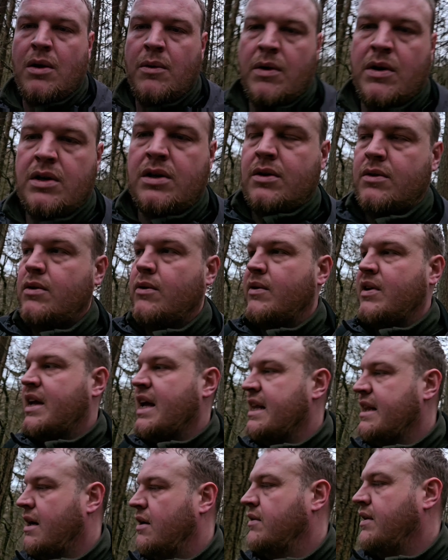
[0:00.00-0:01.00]
I don't want to do, I don't
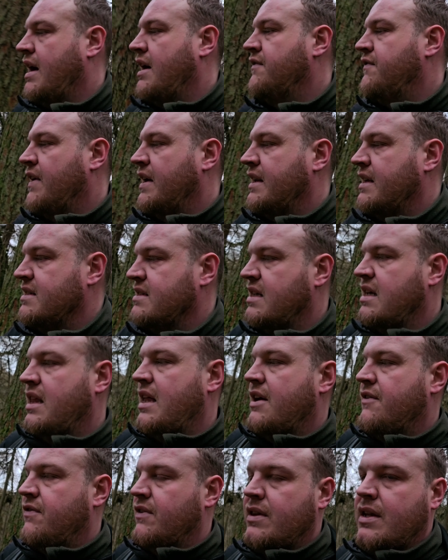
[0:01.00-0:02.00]
want to get down there, I find there's a
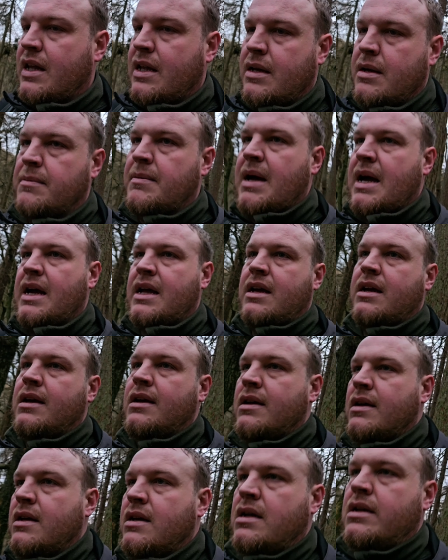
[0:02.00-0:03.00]
cliff, and then I'm
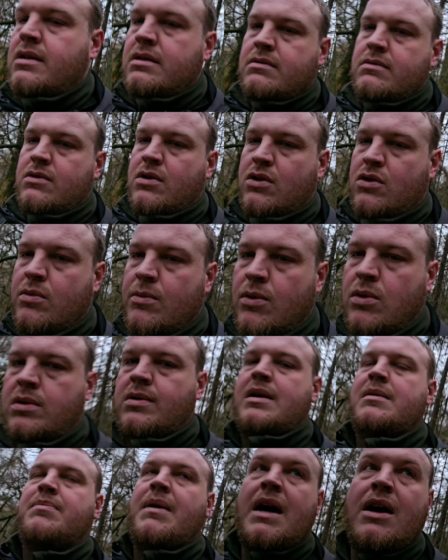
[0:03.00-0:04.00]
like, got to come all
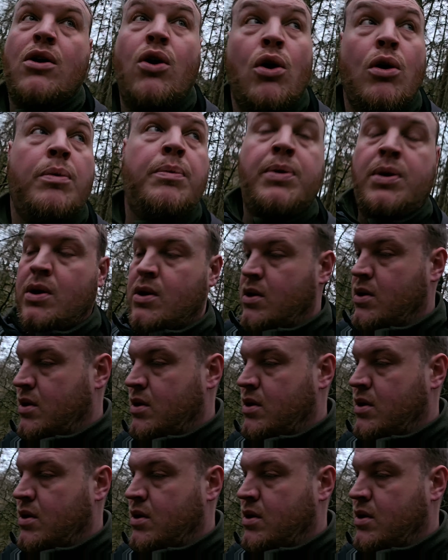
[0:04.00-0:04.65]
the way back up.